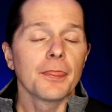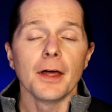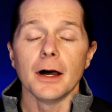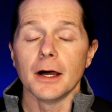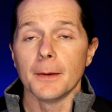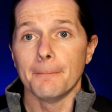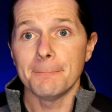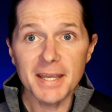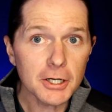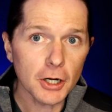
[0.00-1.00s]
The
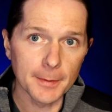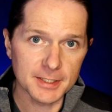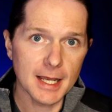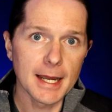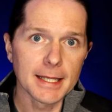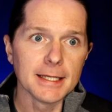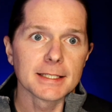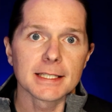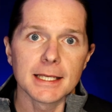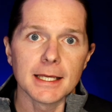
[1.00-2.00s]
bigger upside
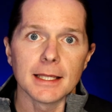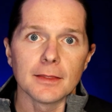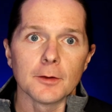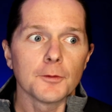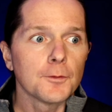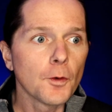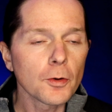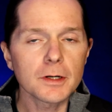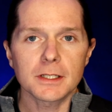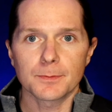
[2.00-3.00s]
is the
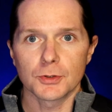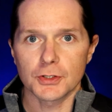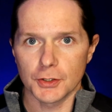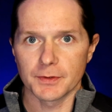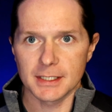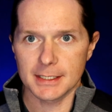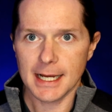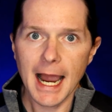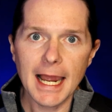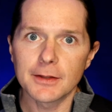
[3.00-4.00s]
forest preserve is
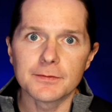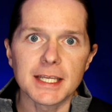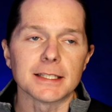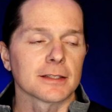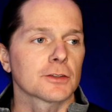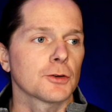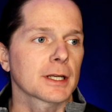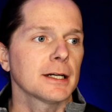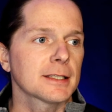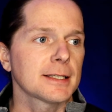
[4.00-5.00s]
kind of dense, and so
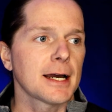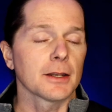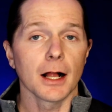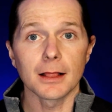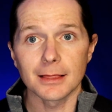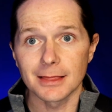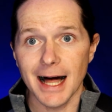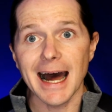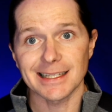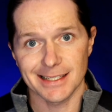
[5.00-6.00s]
it cuts down a
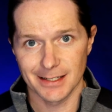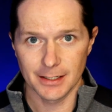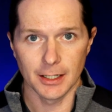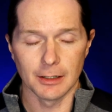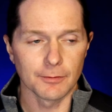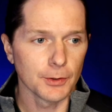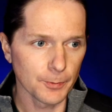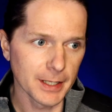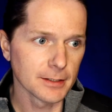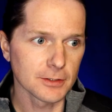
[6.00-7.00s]
lot of
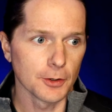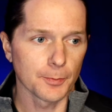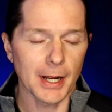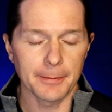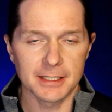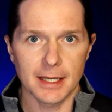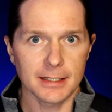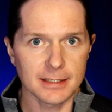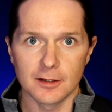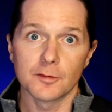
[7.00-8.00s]
the wind. So it probably
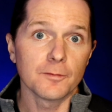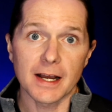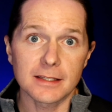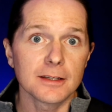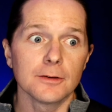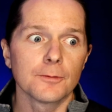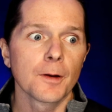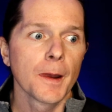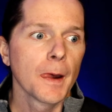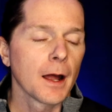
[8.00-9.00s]
takes the
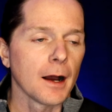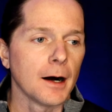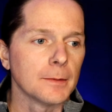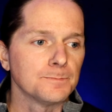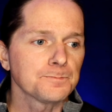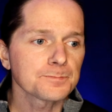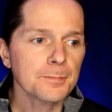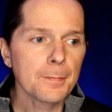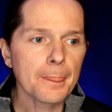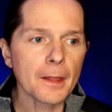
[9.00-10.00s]
effective
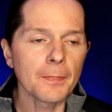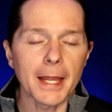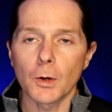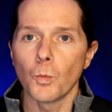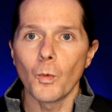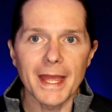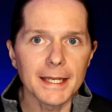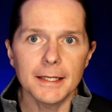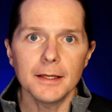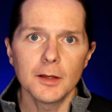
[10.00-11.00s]

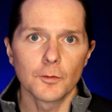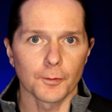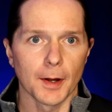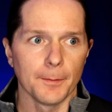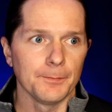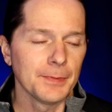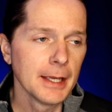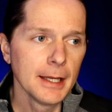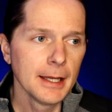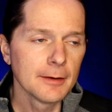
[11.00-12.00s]
wind
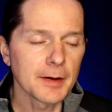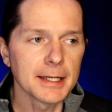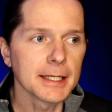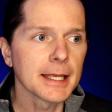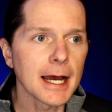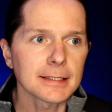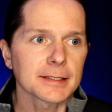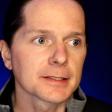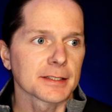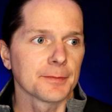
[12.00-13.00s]
from, if I had to
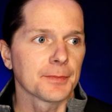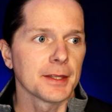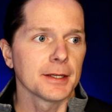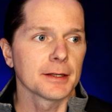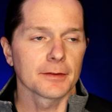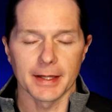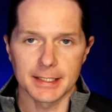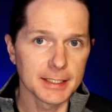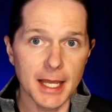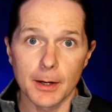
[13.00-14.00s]
guess, something
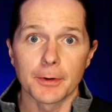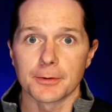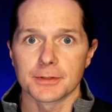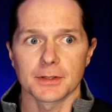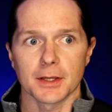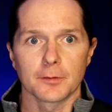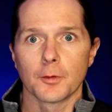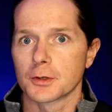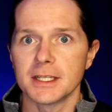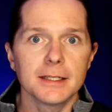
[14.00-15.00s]
like today where it was like
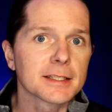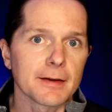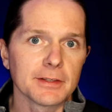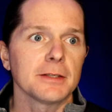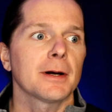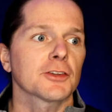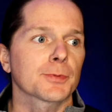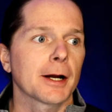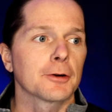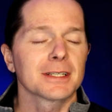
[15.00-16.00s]
14 to 17 miles
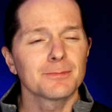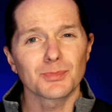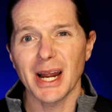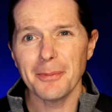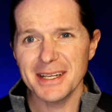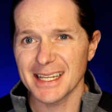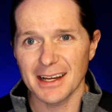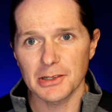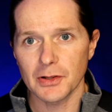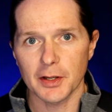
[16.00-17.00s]
per hour, probably
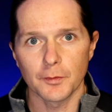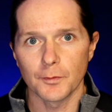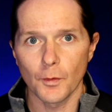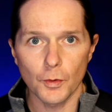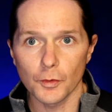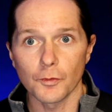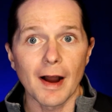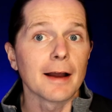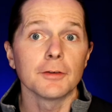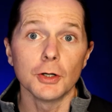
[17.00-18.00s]
down to like 4 or
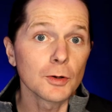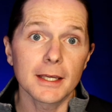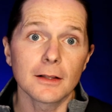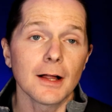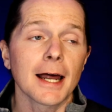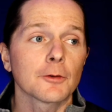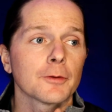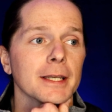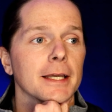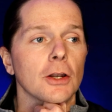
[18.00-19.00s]
5. You don't get a lot of
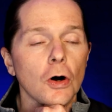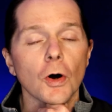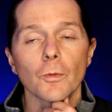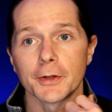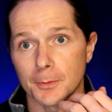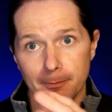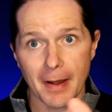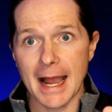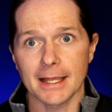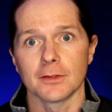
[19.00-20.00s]
wind at all when you're
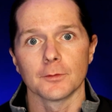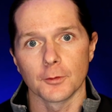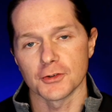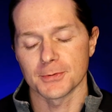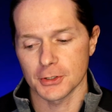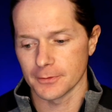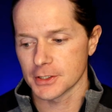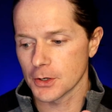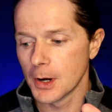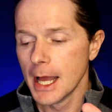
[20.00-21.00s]
back in the forest preserve.
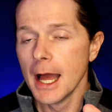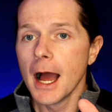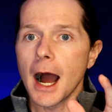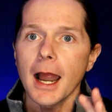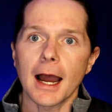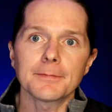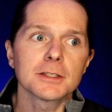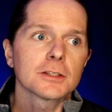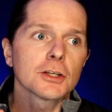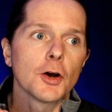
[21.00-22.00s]
And so I
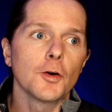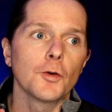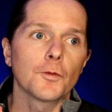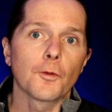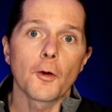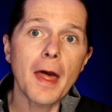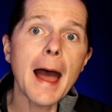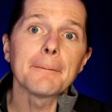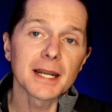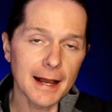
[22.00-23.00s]
opted to go for
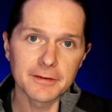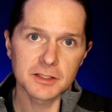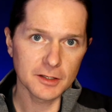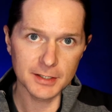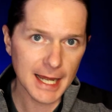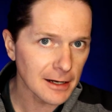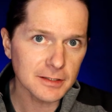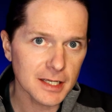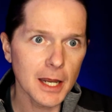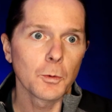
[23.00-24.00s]
that, but obviously the
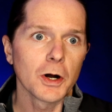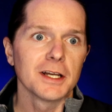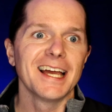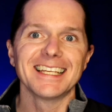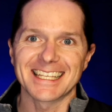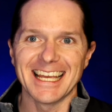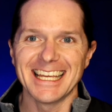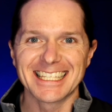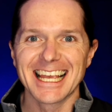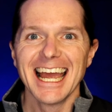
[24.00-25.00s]
downside
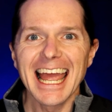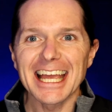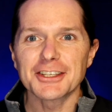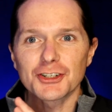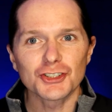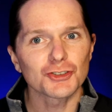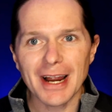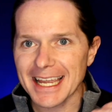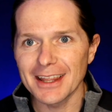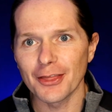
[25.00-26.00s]
is you're
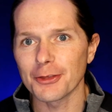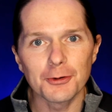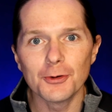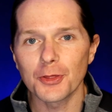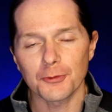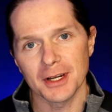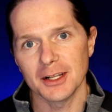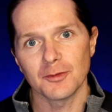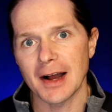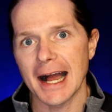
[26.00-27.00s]
trekking through
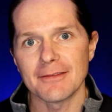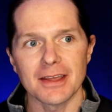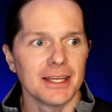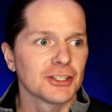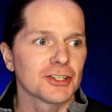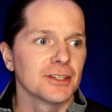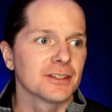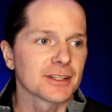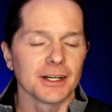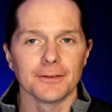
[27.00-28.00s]
3 to 5
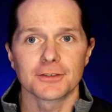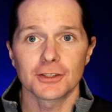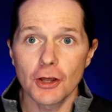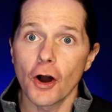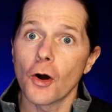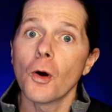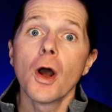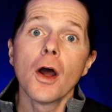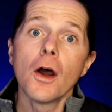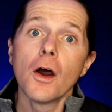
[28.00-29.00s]
inches of snow